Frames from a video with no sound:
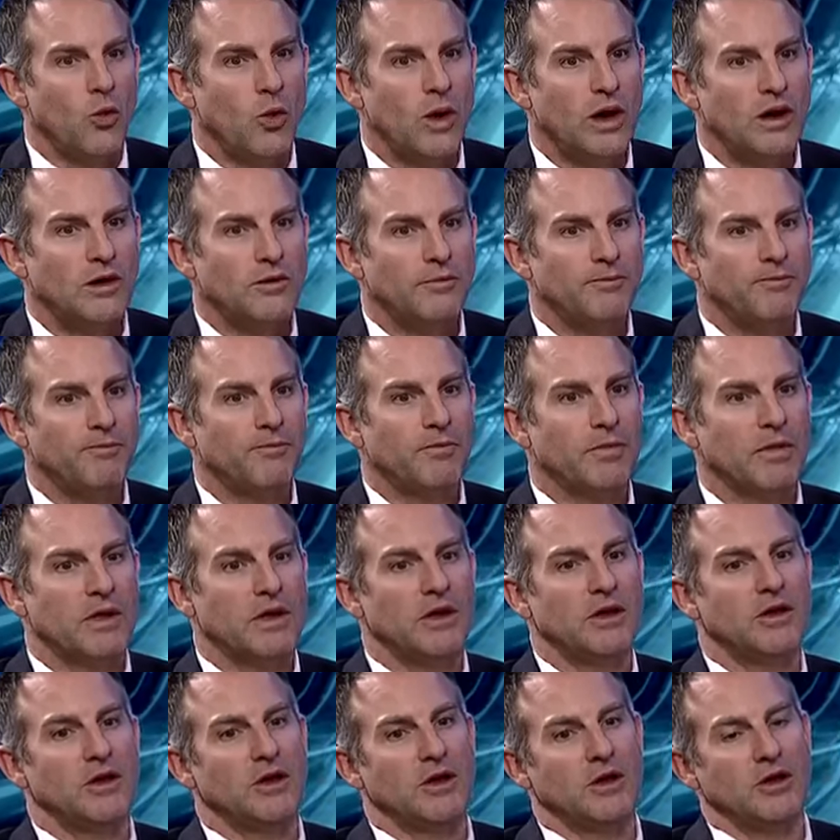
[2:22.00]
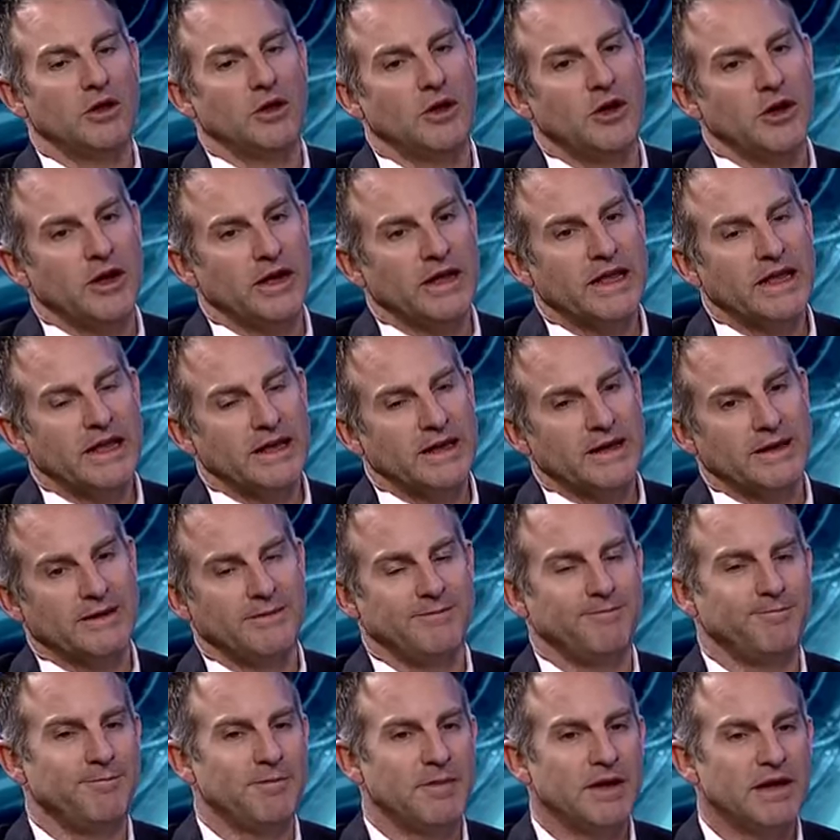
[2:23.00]
Well, you know,
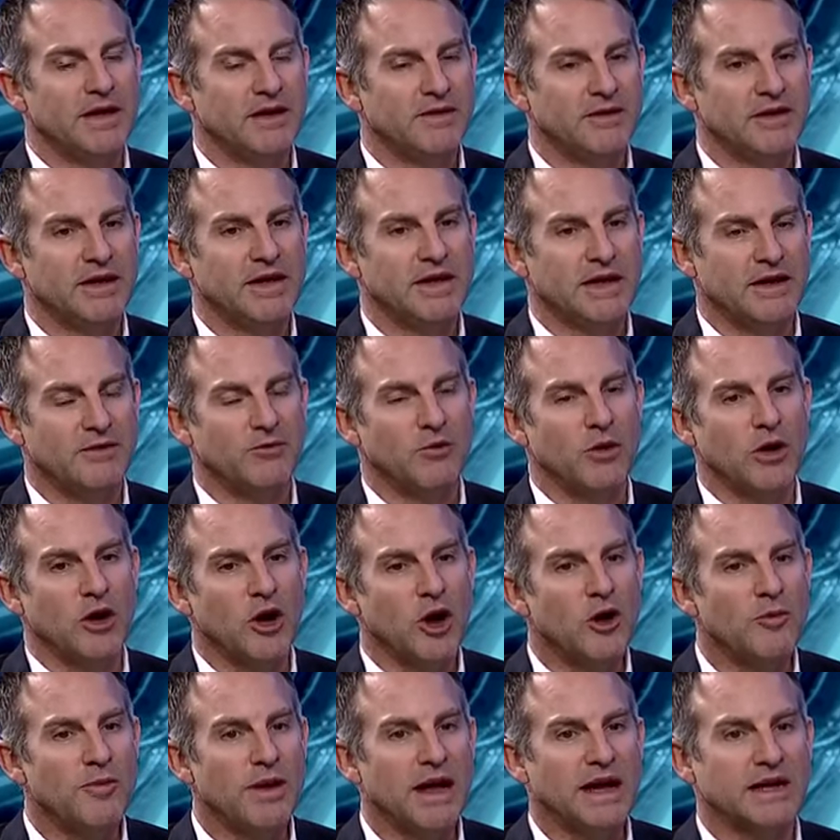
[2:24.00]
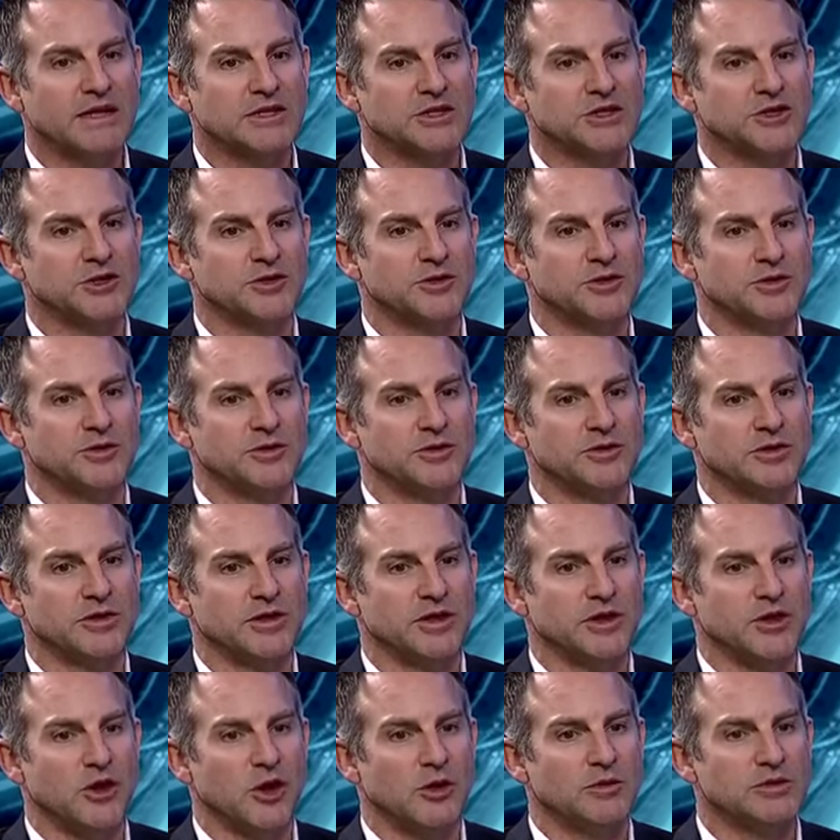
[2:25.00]
if we go back to
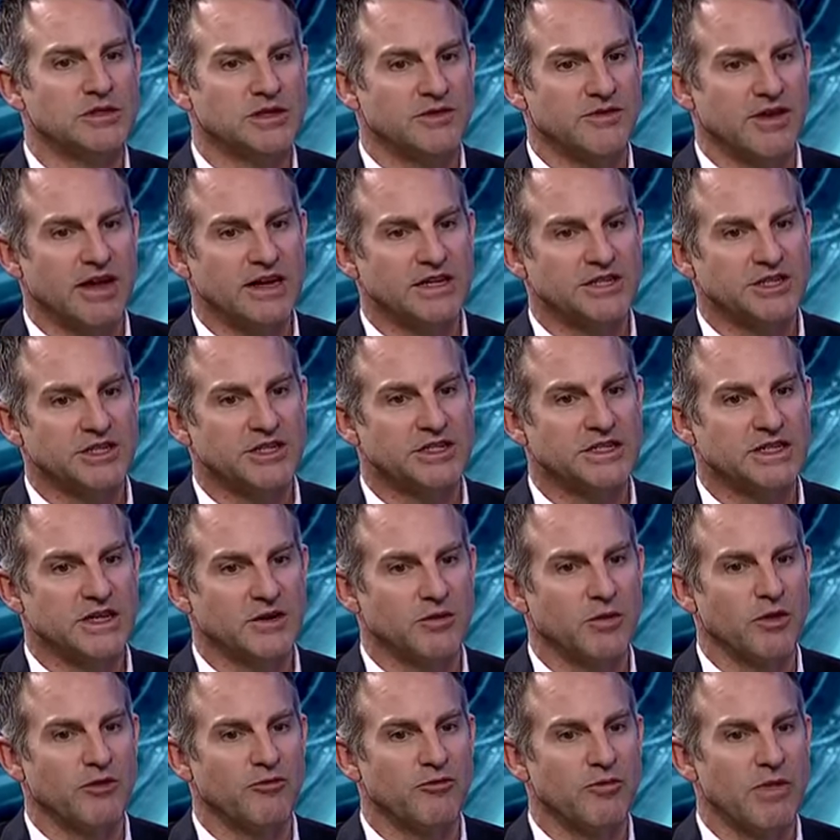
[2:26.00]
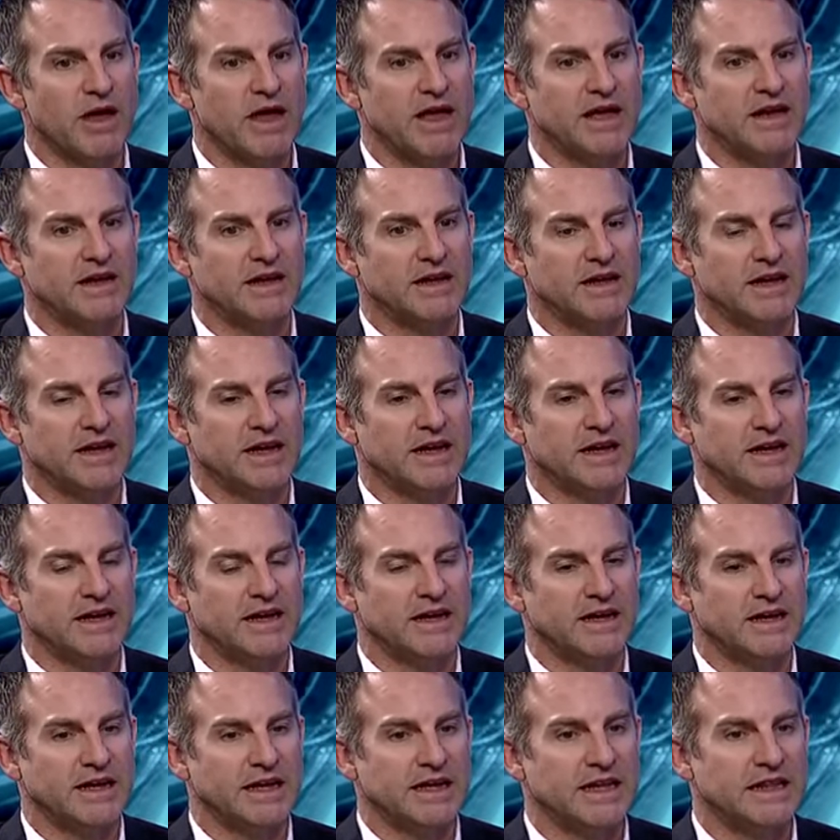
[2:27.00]
the observations that we've made
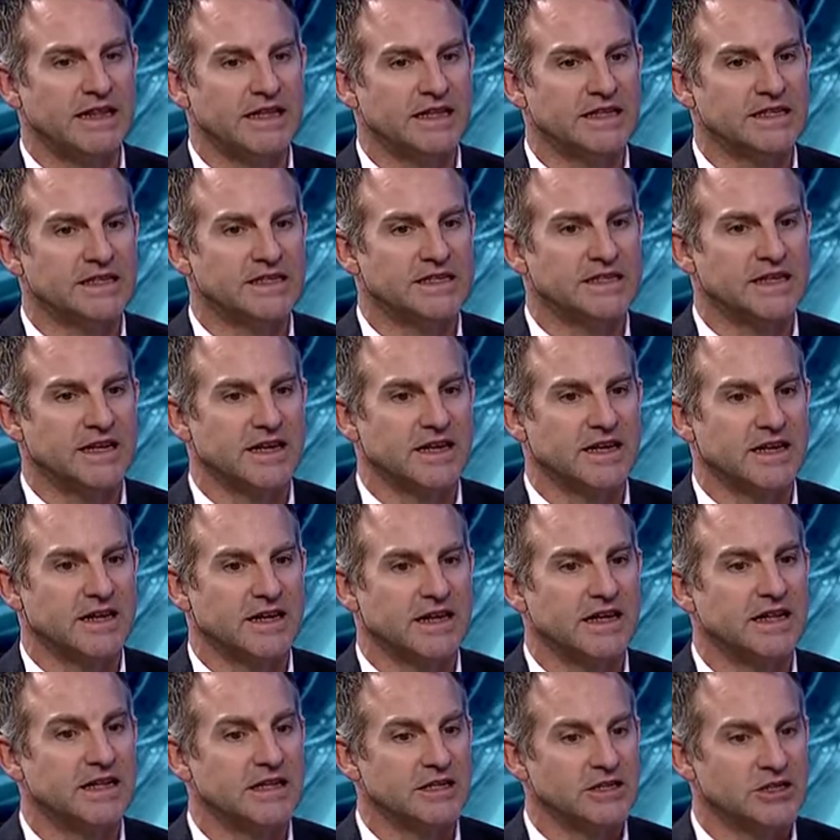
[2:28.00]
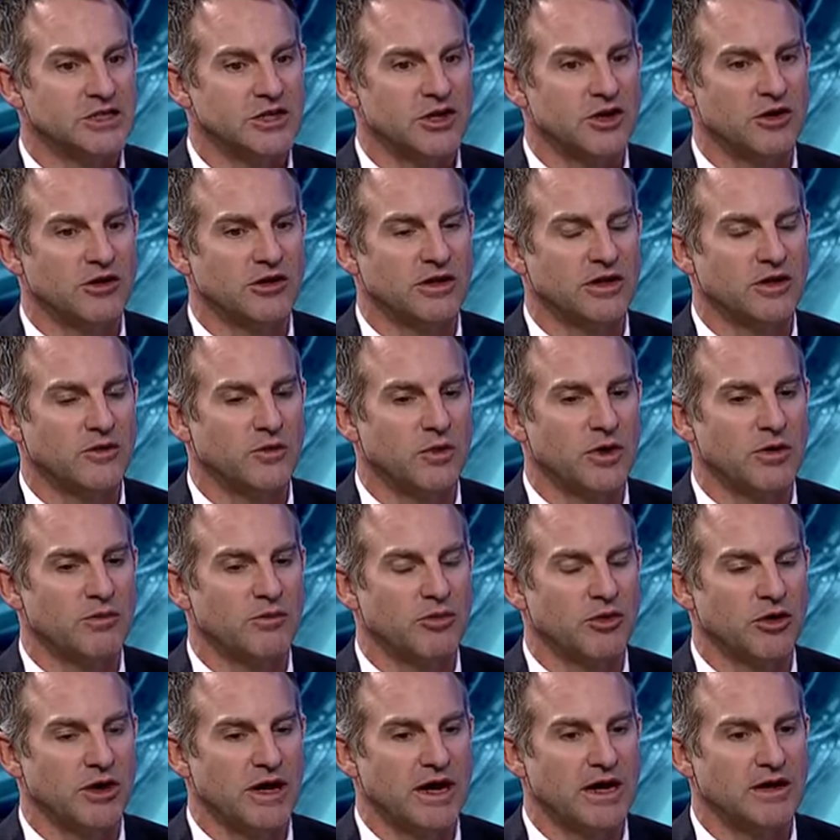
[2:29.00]
in this note that we
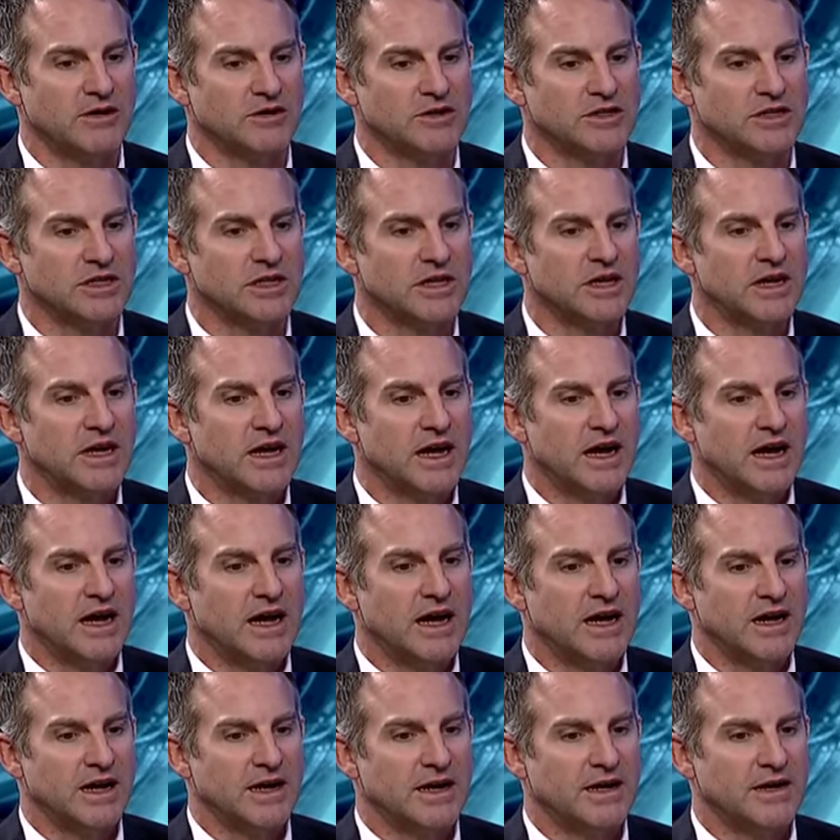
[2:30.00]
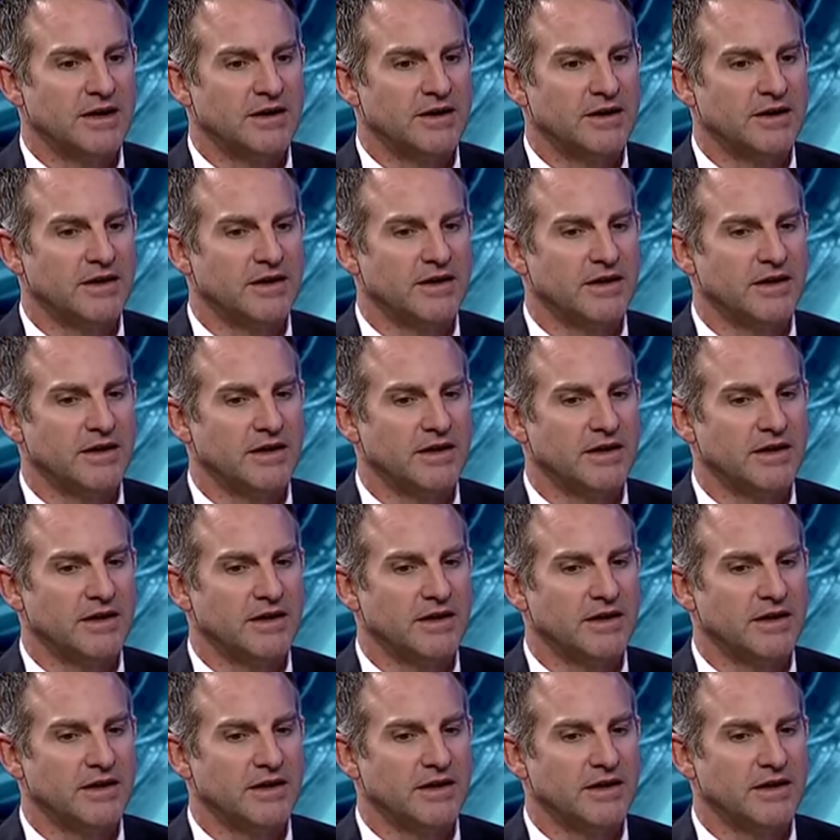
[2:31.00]
put out, you're